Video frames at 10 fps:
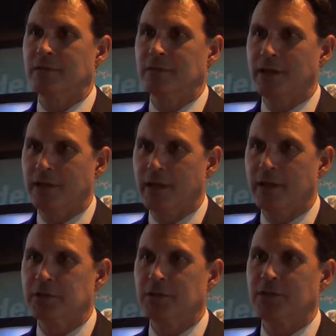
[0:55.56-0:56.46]

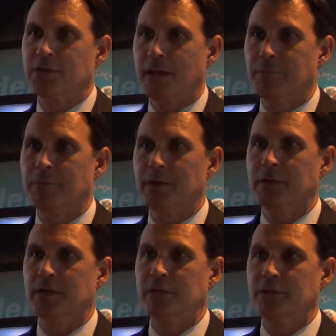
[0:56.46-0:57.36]
technologies,
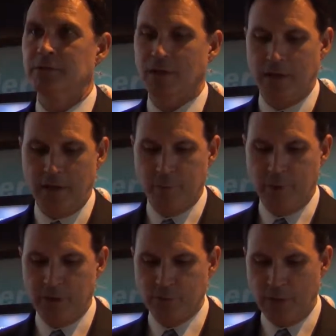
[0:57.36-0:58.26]
capabilities,
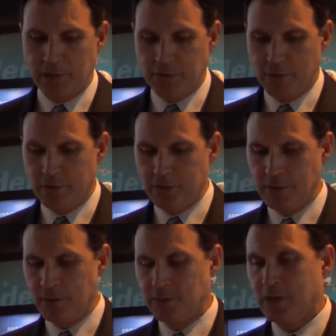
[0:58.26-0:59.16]
enterprise-wide
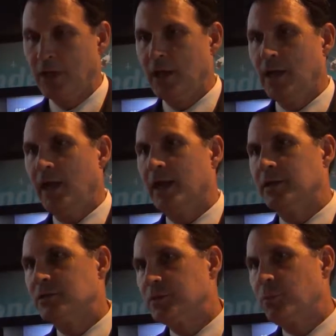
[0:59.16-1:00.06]
services,
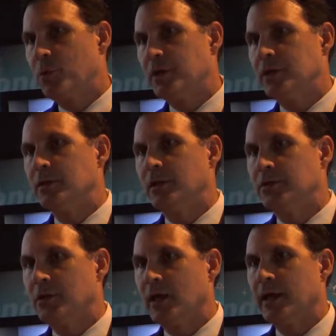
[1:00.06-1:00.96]
and the supporting
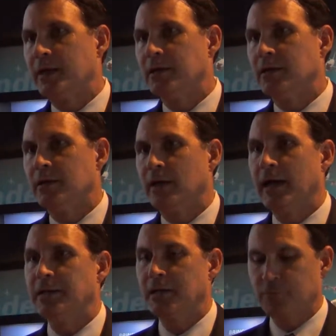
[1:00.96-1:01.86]
underlying
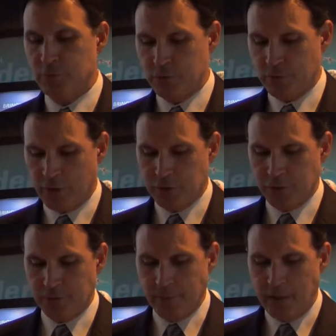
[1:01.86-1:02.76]
IT
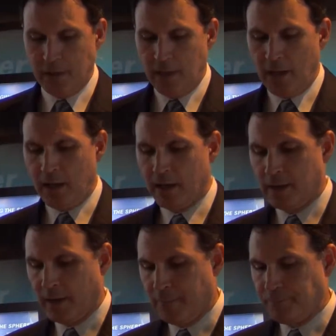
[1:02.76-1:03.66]
infrastructure.
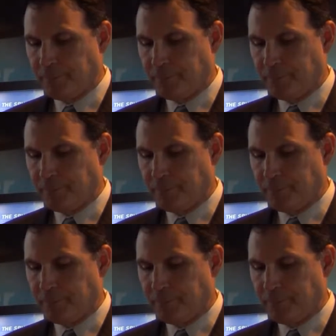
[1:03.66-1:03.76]
Our